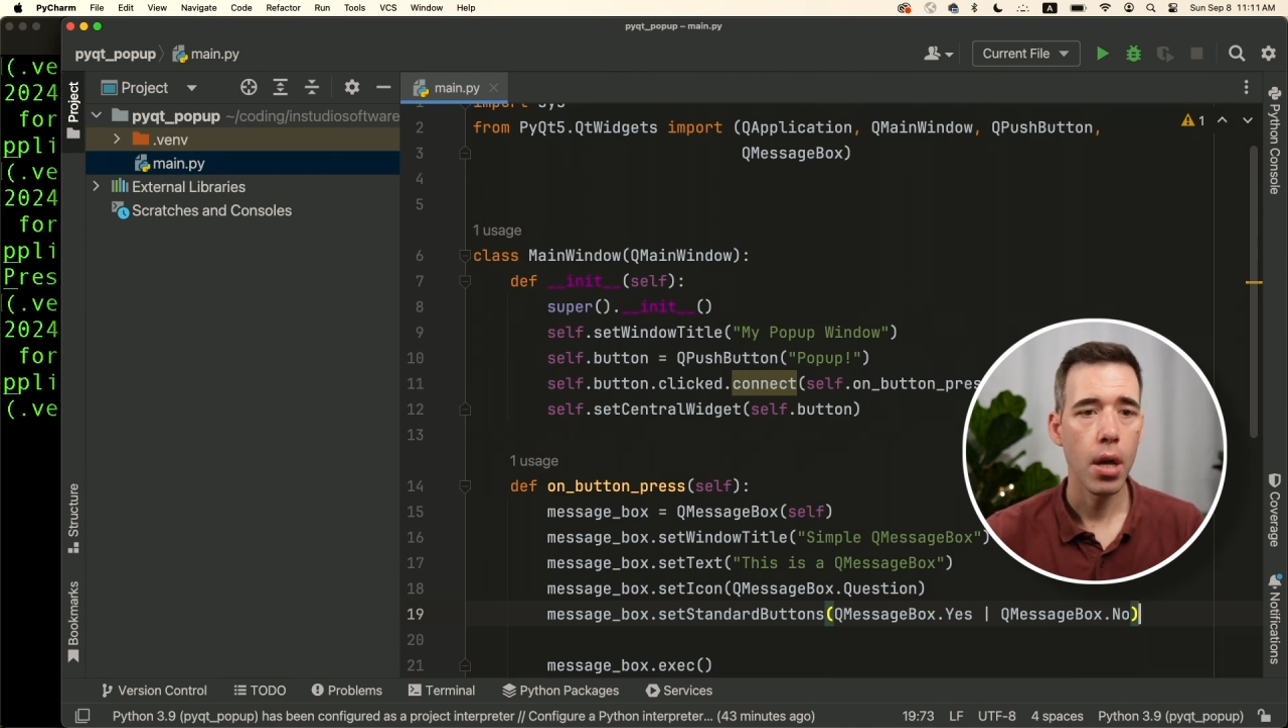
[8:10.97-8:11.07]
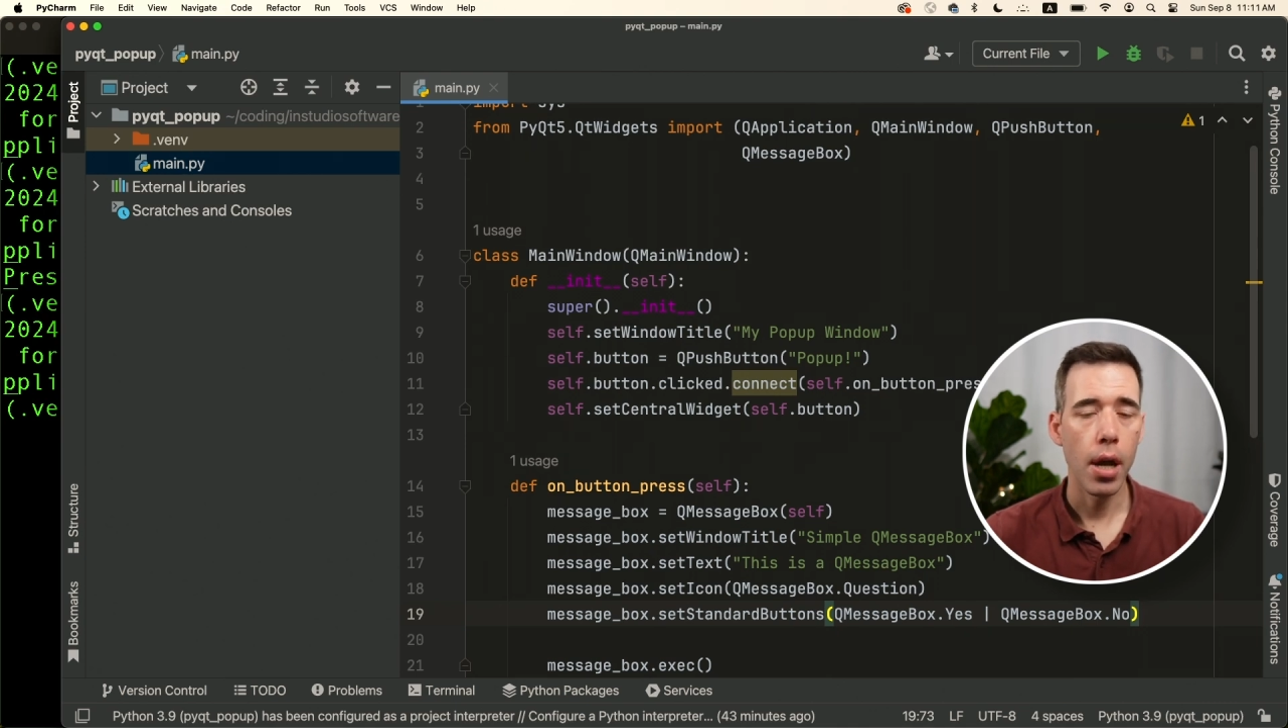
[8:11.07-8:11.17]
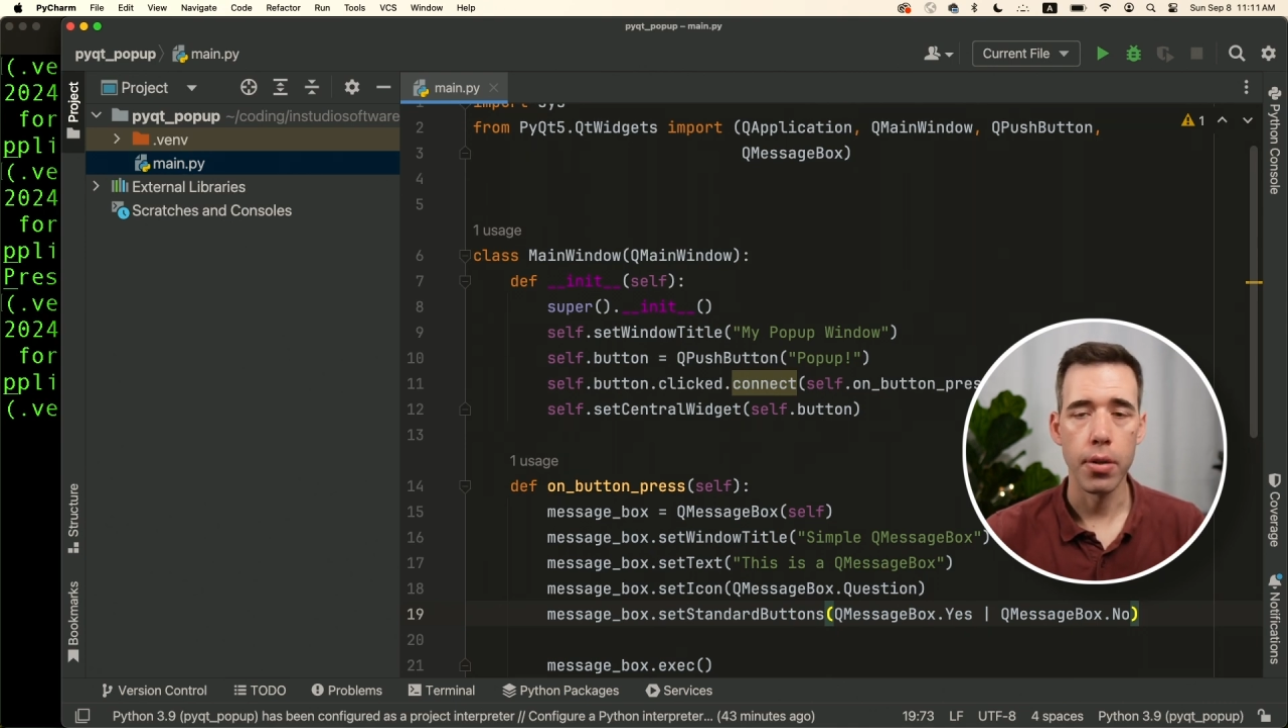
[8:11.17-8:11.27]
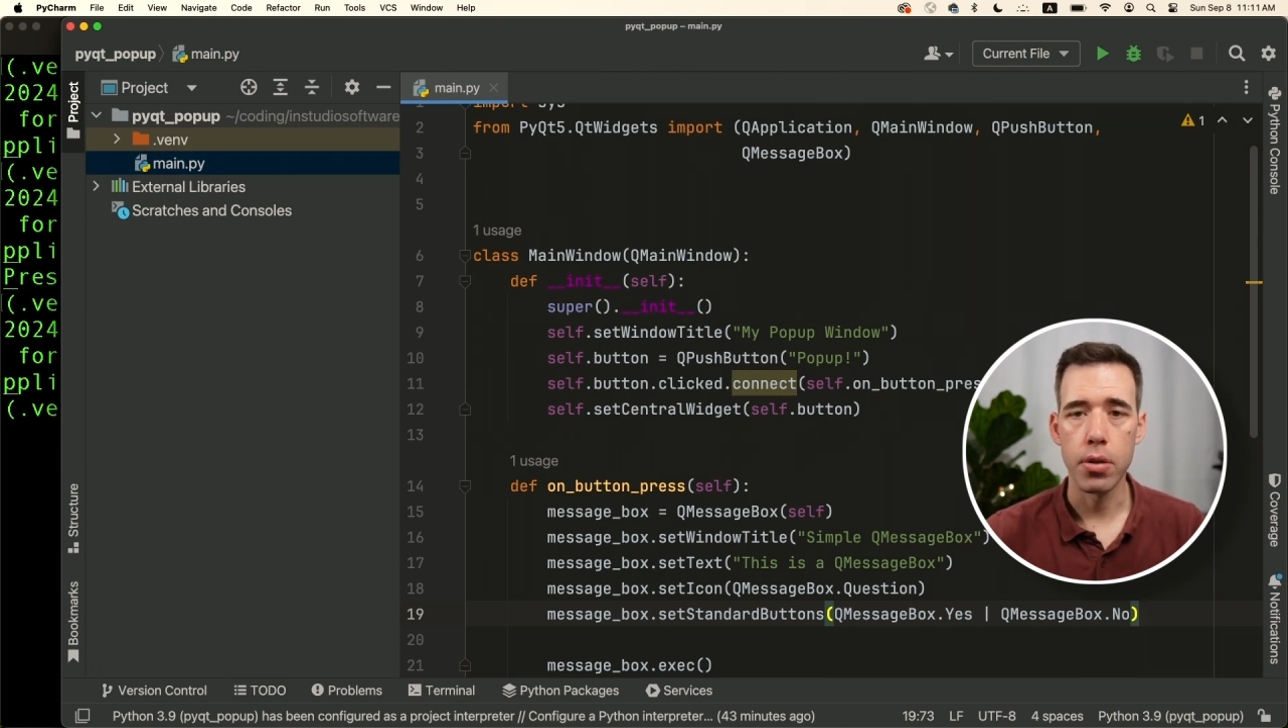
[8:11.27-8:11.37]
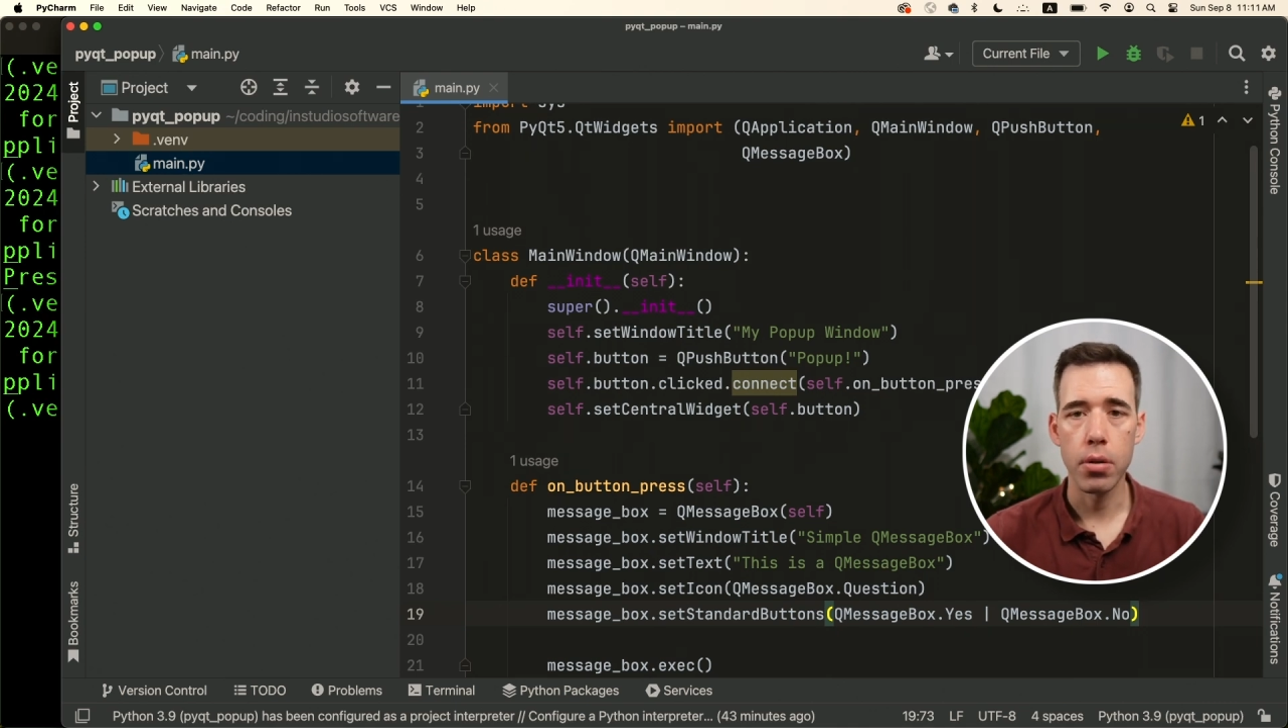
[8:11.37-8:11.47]

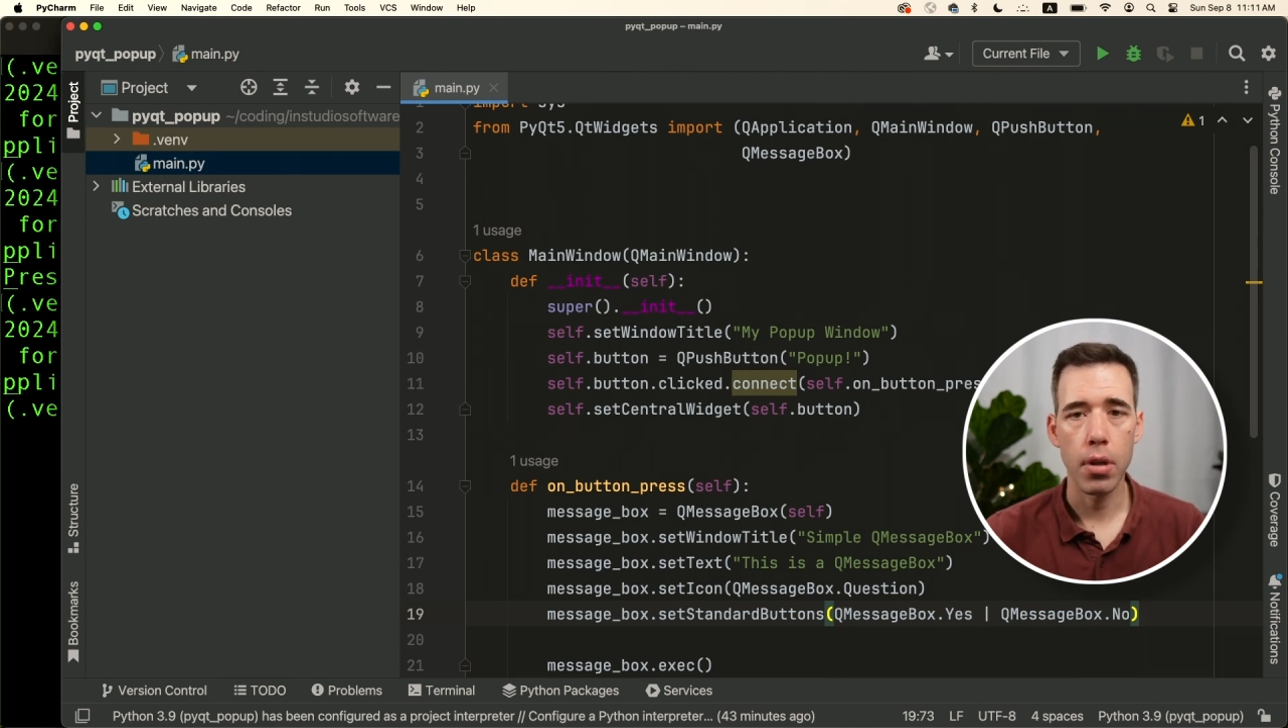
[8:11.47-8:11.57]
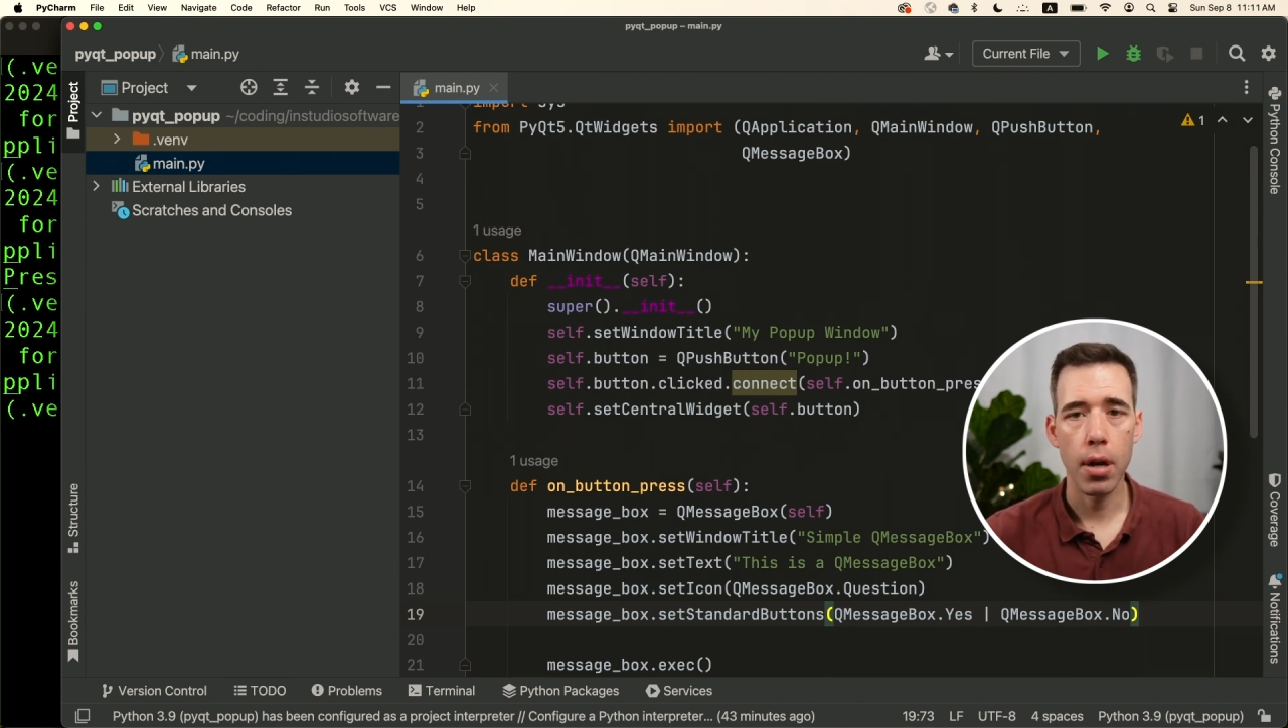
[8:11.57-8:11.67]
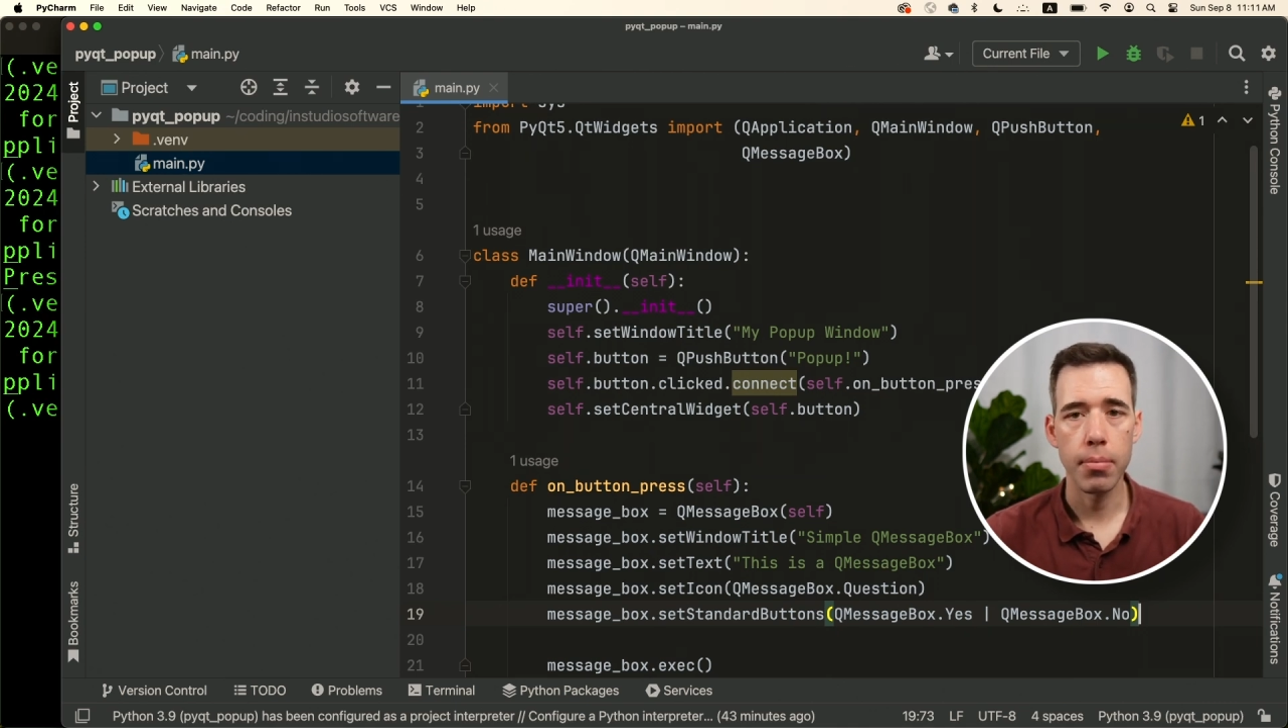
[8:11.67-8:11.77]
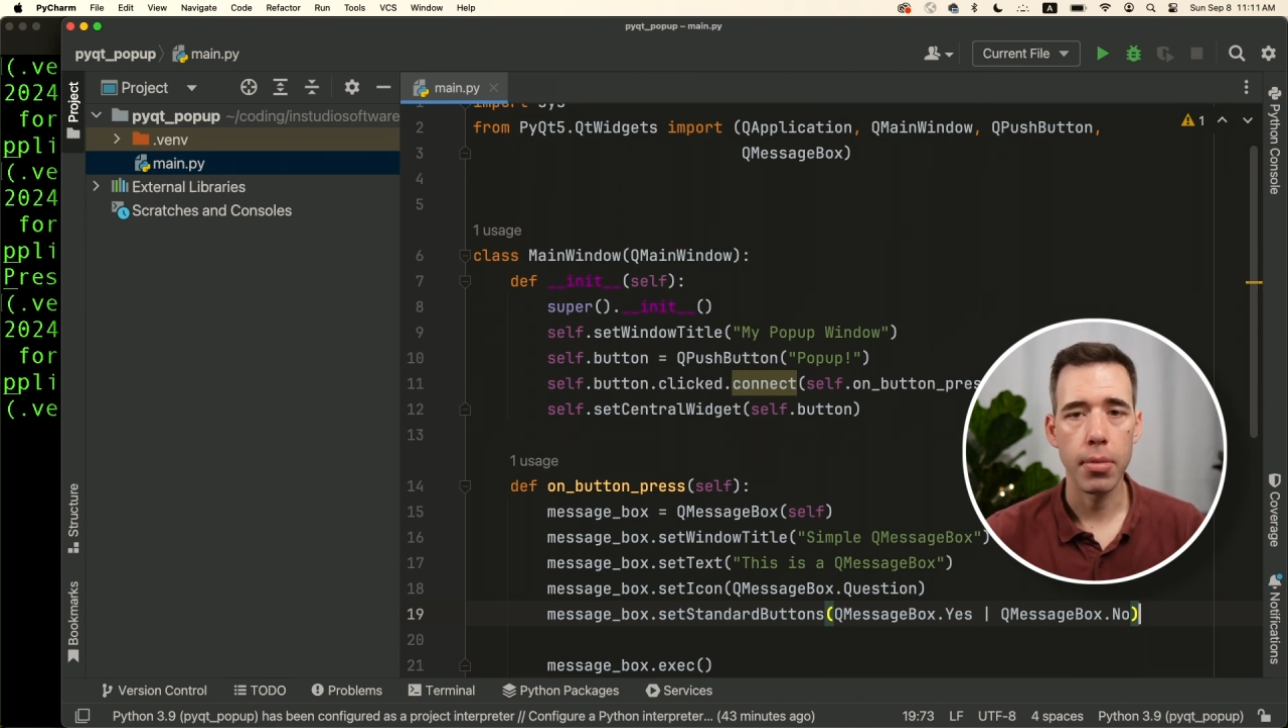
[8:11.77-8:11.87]
And the two that I'm